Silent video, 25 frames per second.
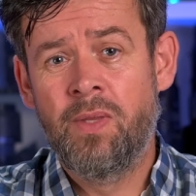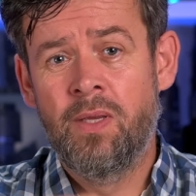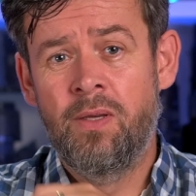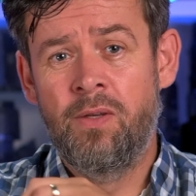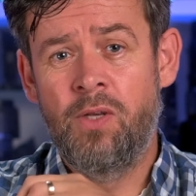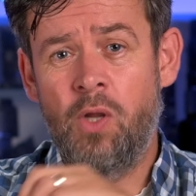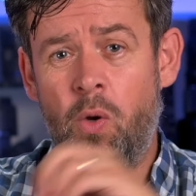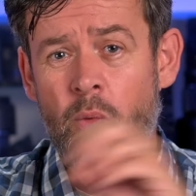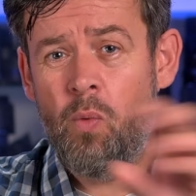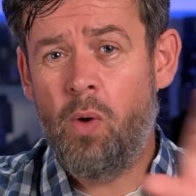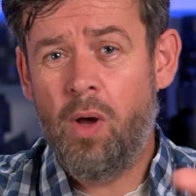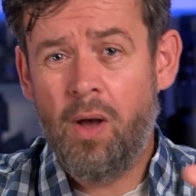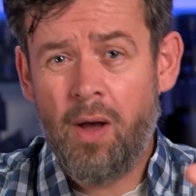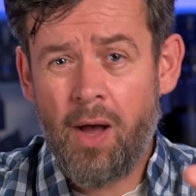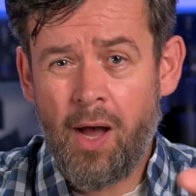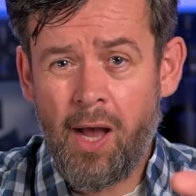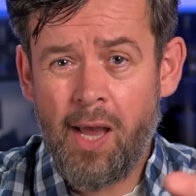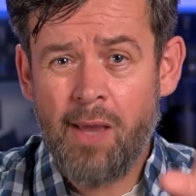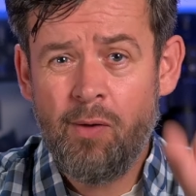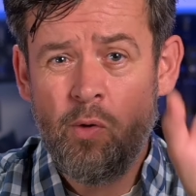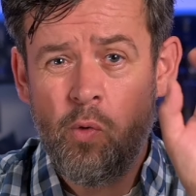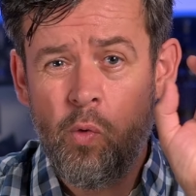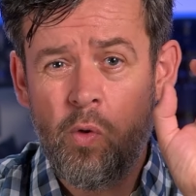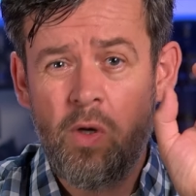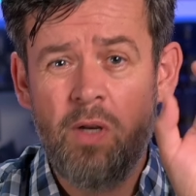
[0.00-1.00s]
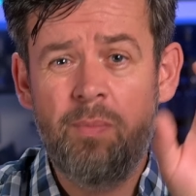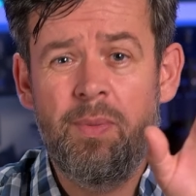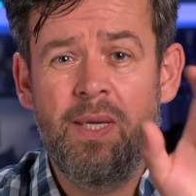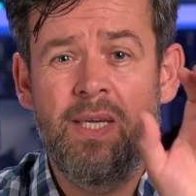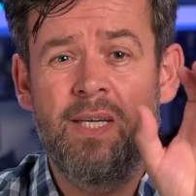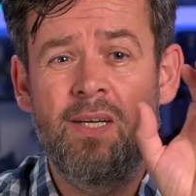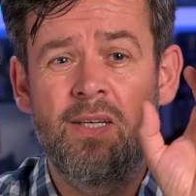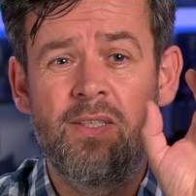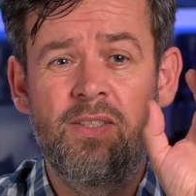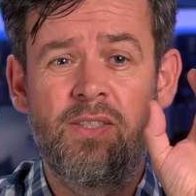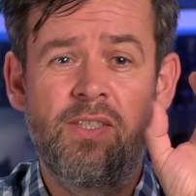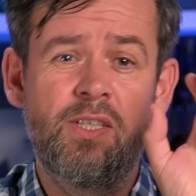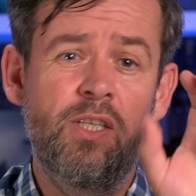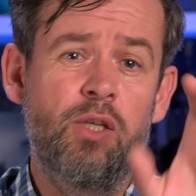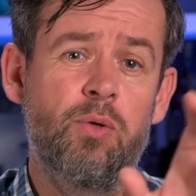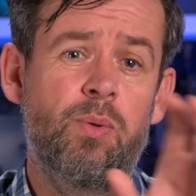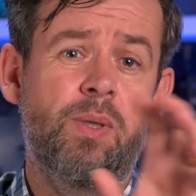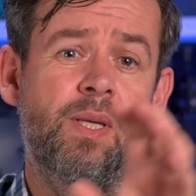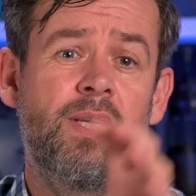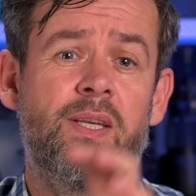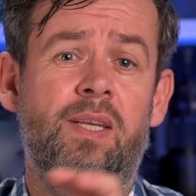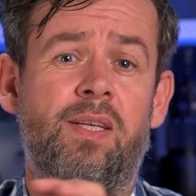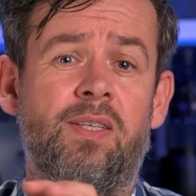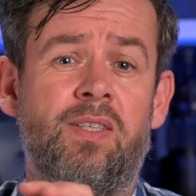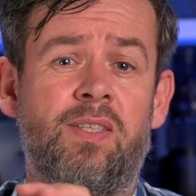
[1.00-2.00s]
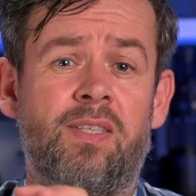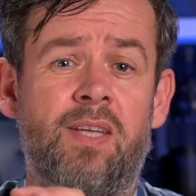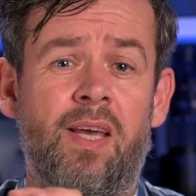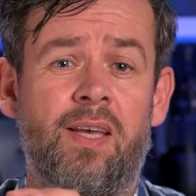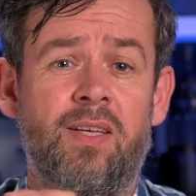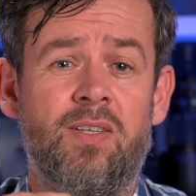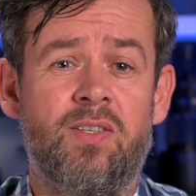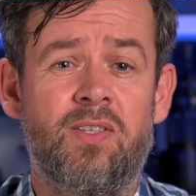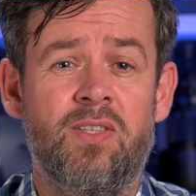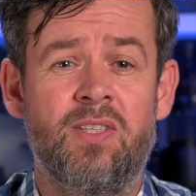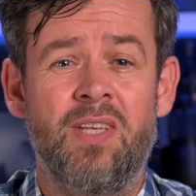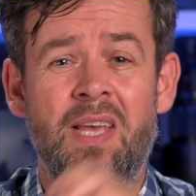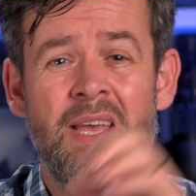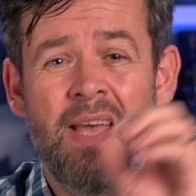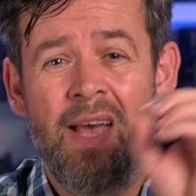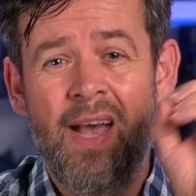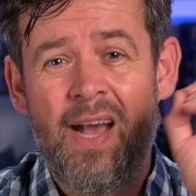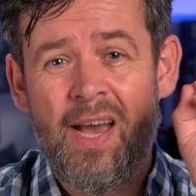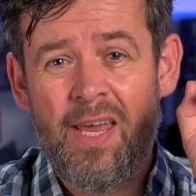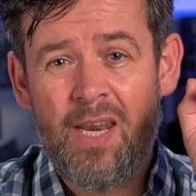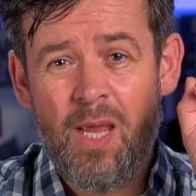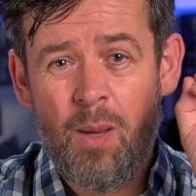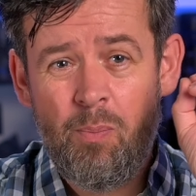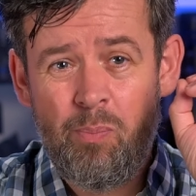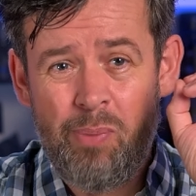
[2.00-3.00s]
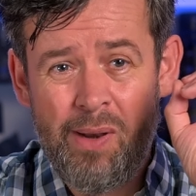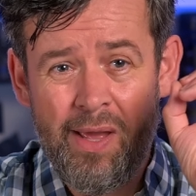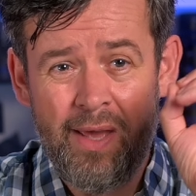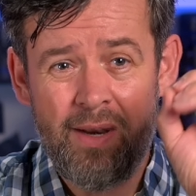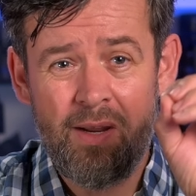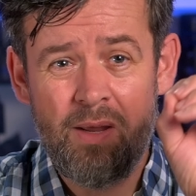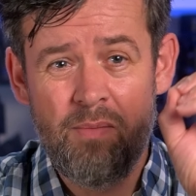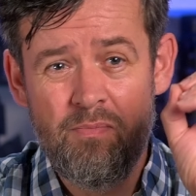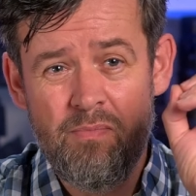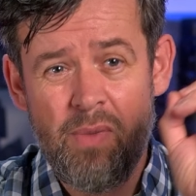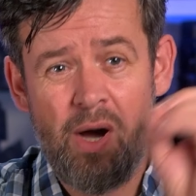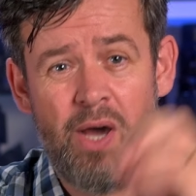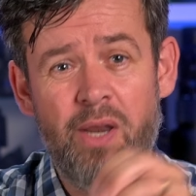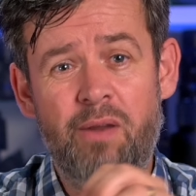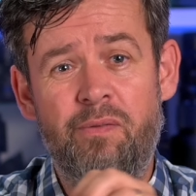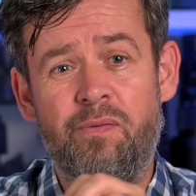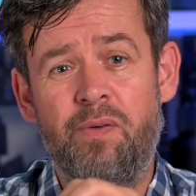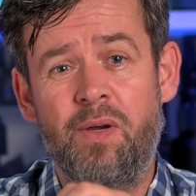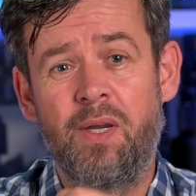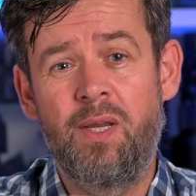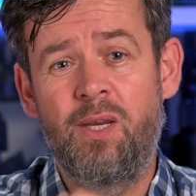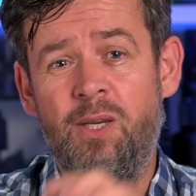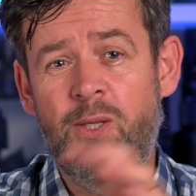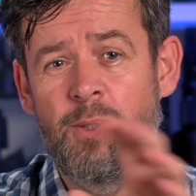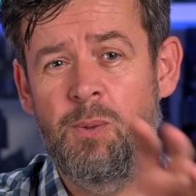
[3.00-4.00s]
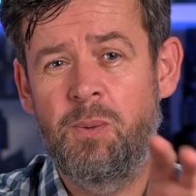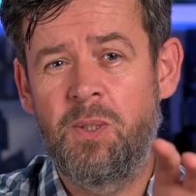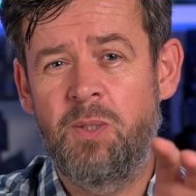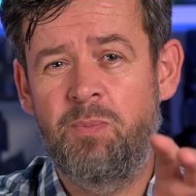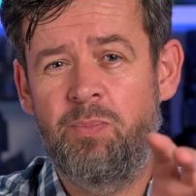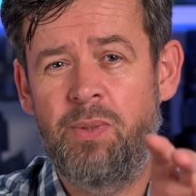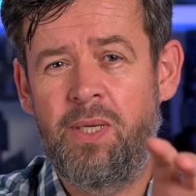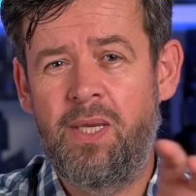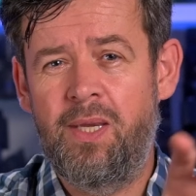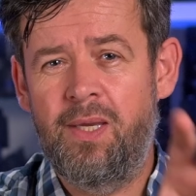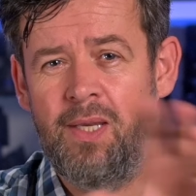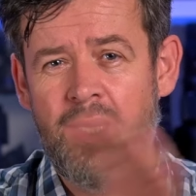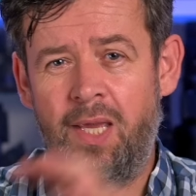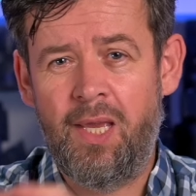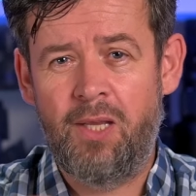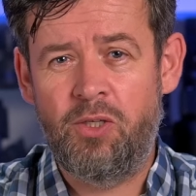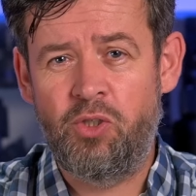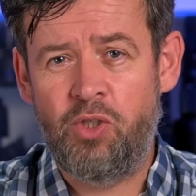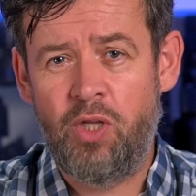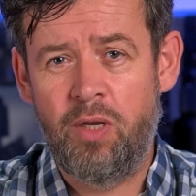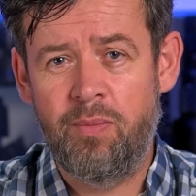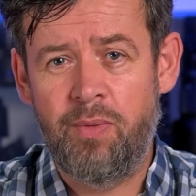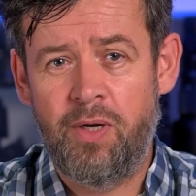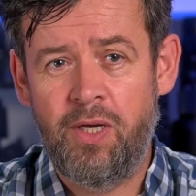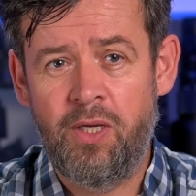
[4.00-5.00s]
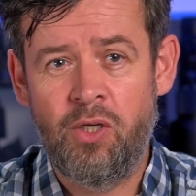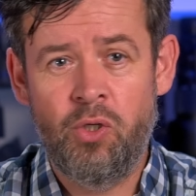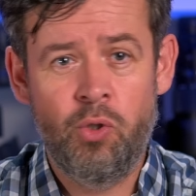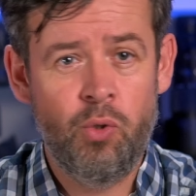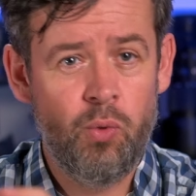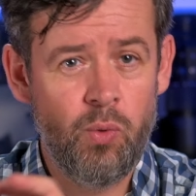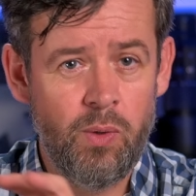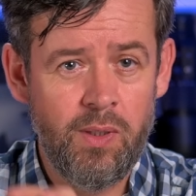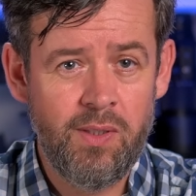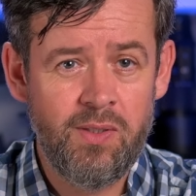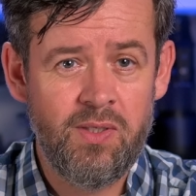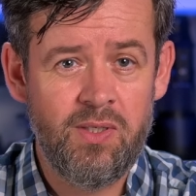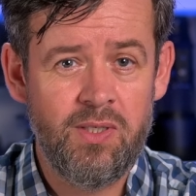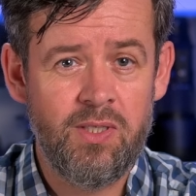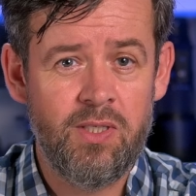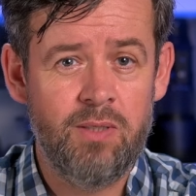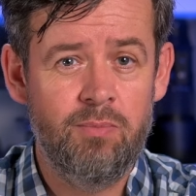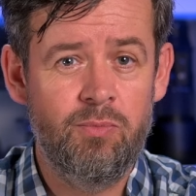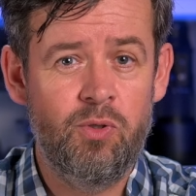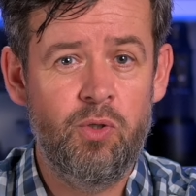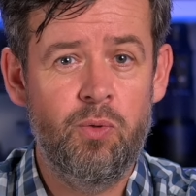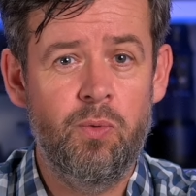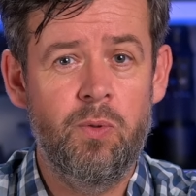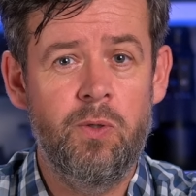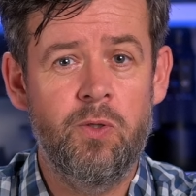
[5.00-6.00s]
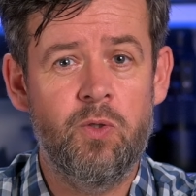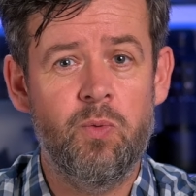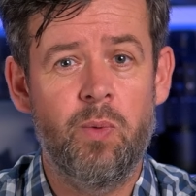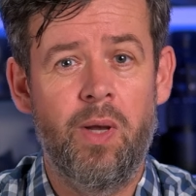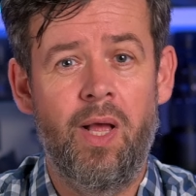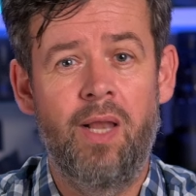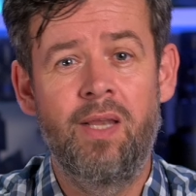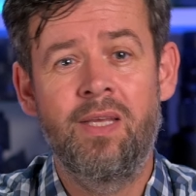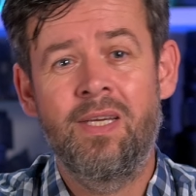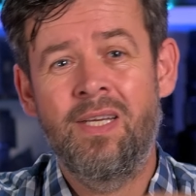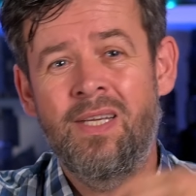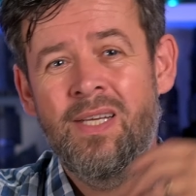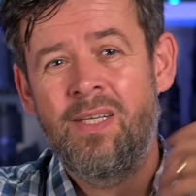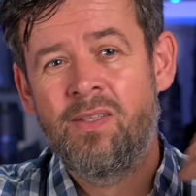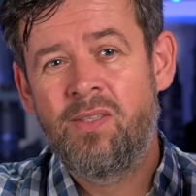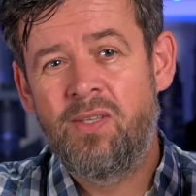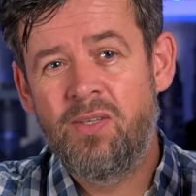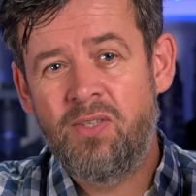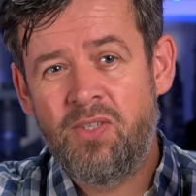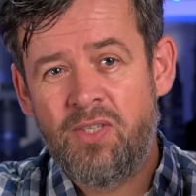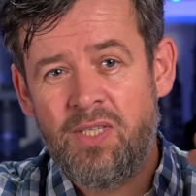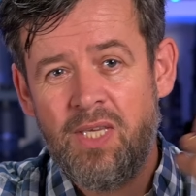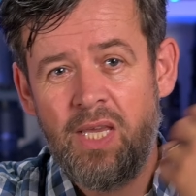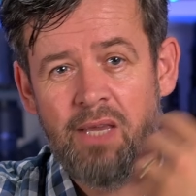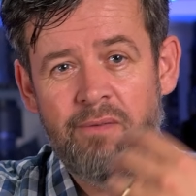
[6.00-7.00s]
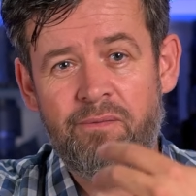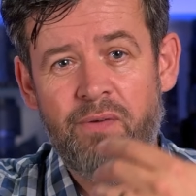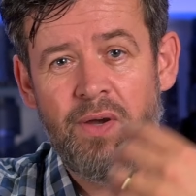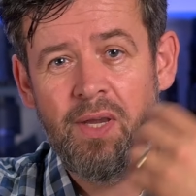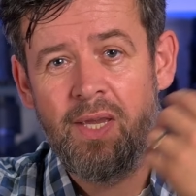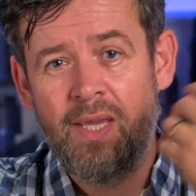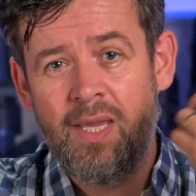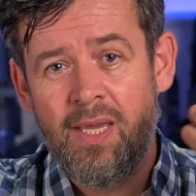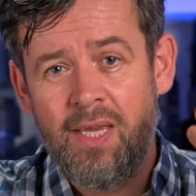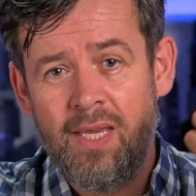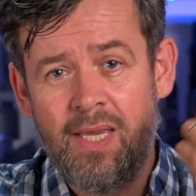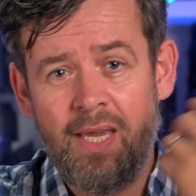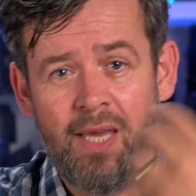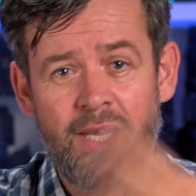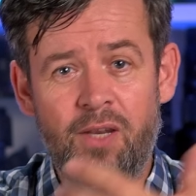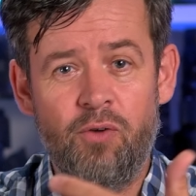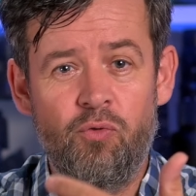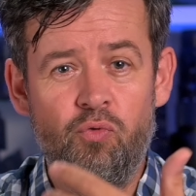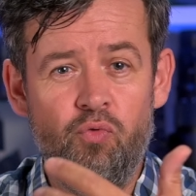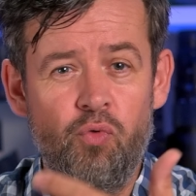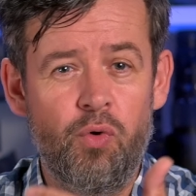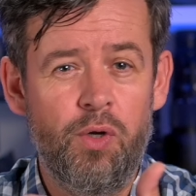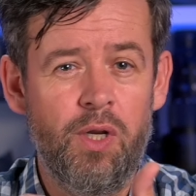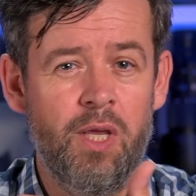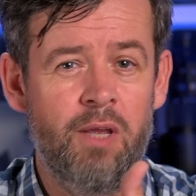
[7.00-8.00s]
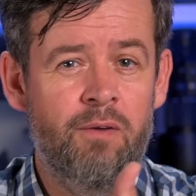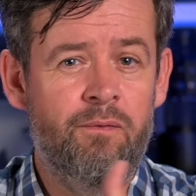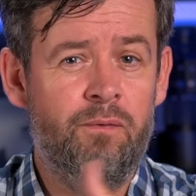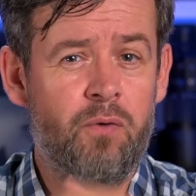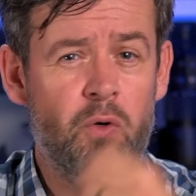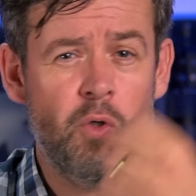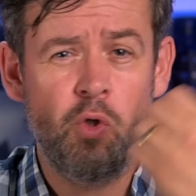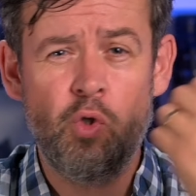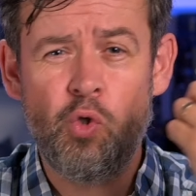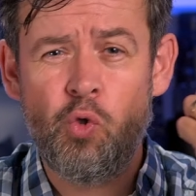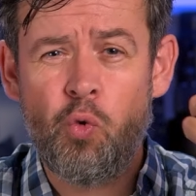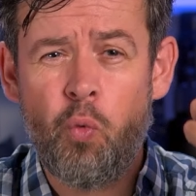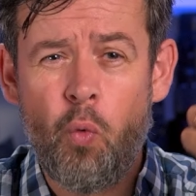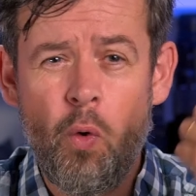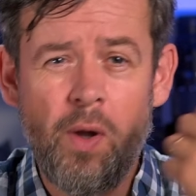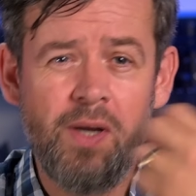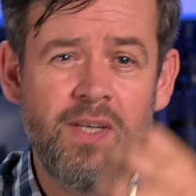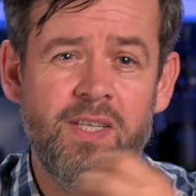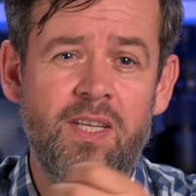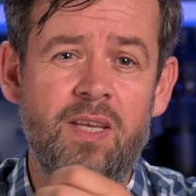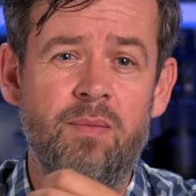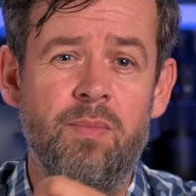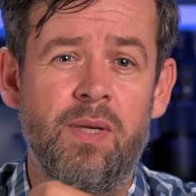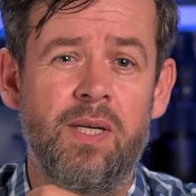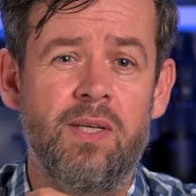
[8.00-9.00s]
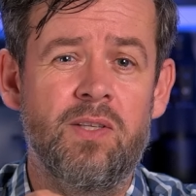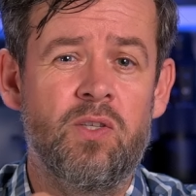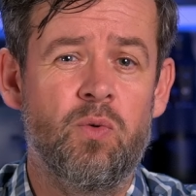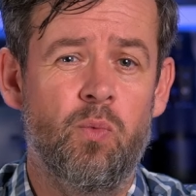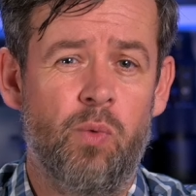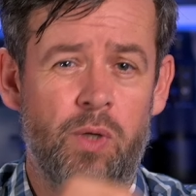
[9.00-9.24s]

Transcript: Now, I'm going to be continuing these tests and I plan on modifying the USB and HDMI cooling system too as well to see if I can get it running for 20 minutes